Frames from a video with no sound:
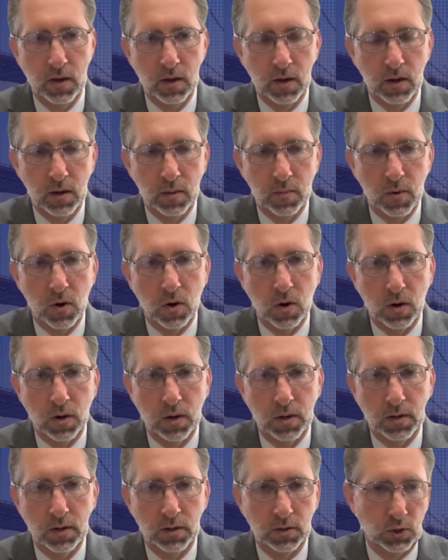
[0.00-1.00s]

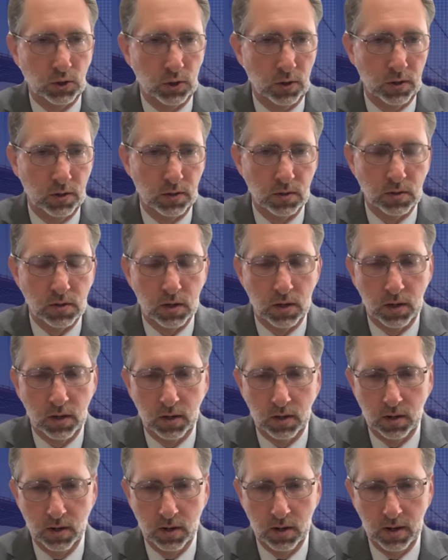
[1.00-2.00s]
on insurance,
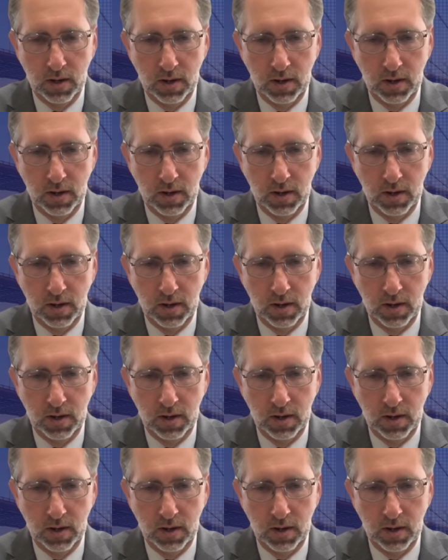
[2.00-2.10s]
and